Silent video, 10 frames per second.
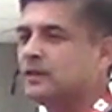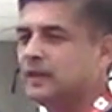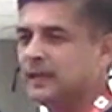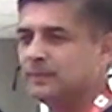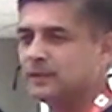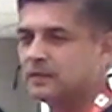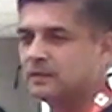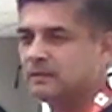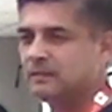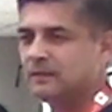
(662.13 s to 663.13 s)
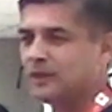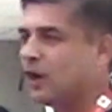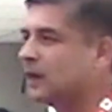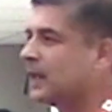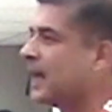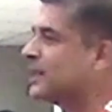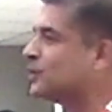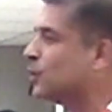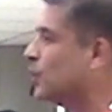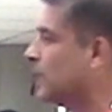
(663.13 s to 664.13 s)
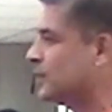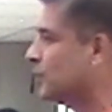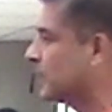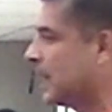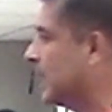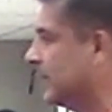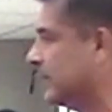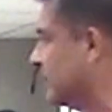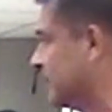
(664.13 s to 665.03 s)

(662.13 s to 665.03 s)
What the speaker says: dreams, not as old as your calendar.